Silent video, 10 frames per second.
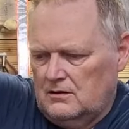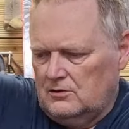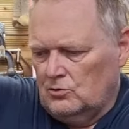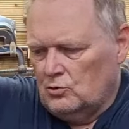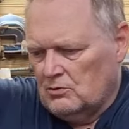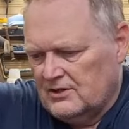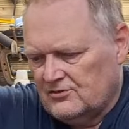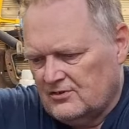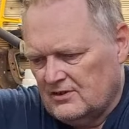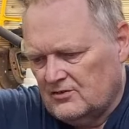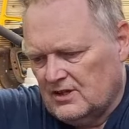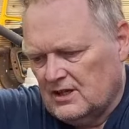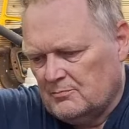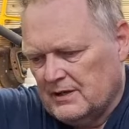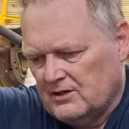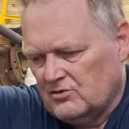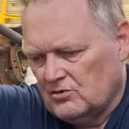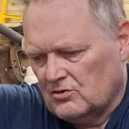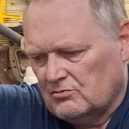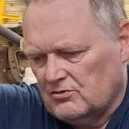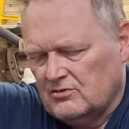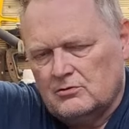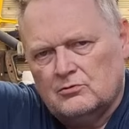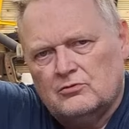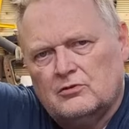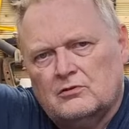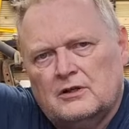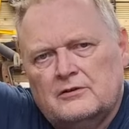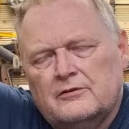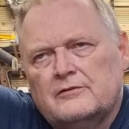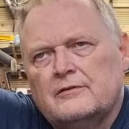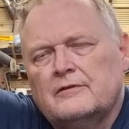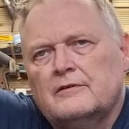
you always tend to get better shots with single shot loaders.